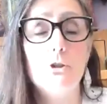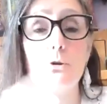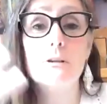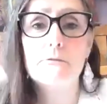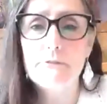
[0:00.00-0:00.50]

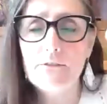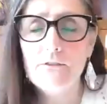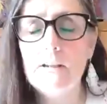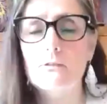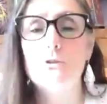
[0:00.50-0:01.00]
You can
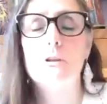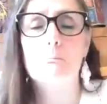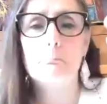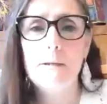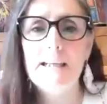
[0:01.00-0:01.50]
feel, you
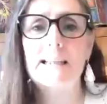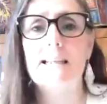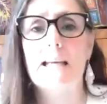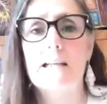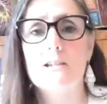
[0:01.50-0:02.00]
can be
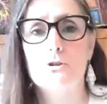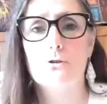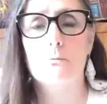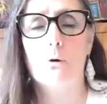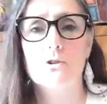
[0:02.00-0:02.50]
connected to
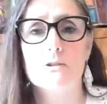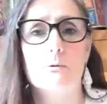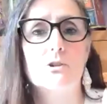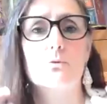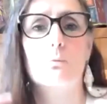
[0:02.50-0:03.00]
your emotions,
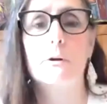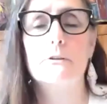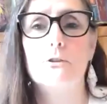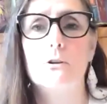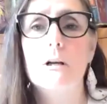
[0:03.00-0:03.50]
which is
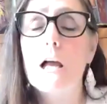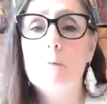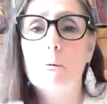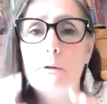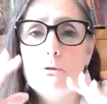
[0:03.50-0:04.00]
wonderful.
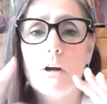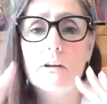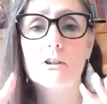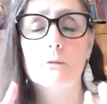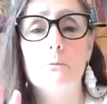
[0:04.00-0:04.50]
But when you've got
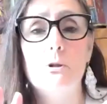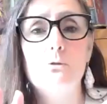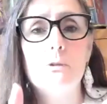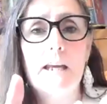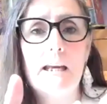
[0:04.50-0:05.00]
to
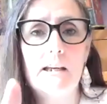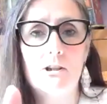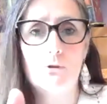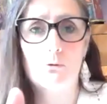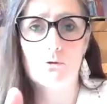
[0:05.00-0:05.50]
communicate
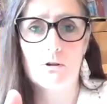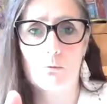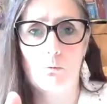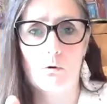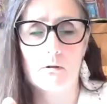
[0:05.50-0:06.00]
you to
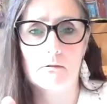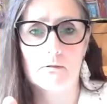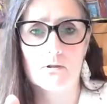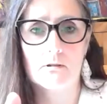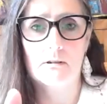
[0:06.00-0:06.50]
the
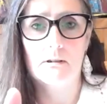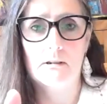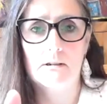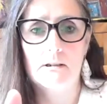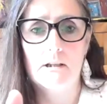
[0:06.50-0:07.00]
world,
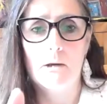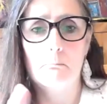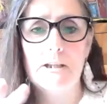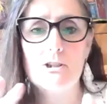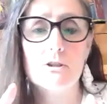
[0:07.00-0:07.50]

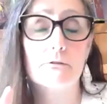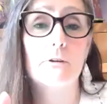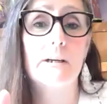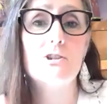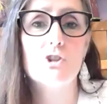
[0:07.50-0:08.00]
being
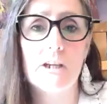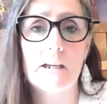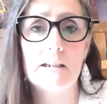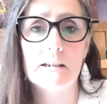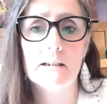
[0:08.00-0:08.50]

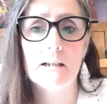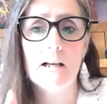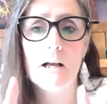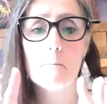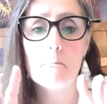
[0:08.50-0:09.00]
differentiated
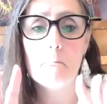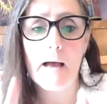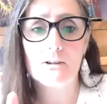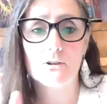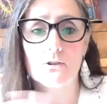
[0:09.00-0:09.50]

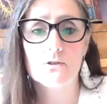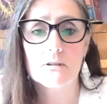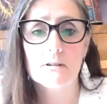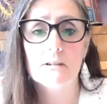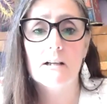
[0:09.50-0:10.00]

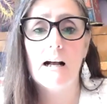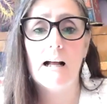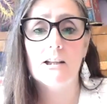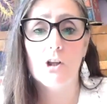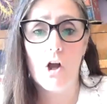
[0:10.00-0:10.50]
matters
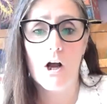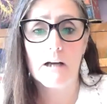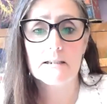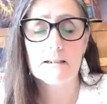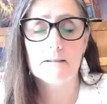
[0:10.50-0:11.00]
a
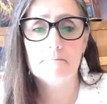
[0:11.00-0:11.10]
lot.